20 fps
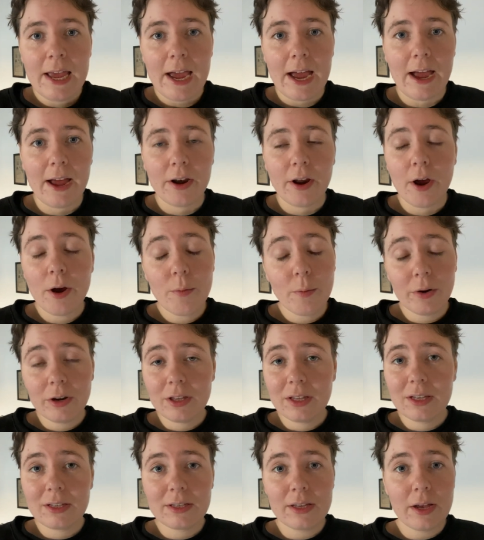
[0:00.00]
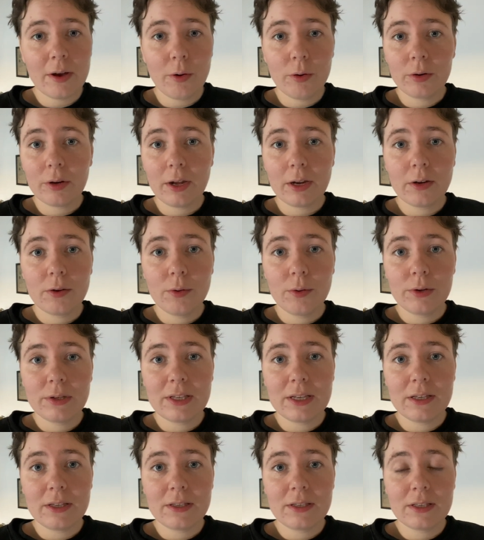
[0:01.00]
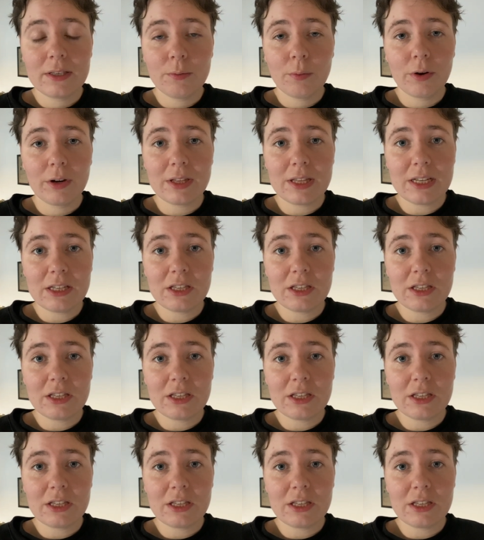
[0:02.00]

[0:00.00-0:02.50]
And I hope one of these online courses, one of these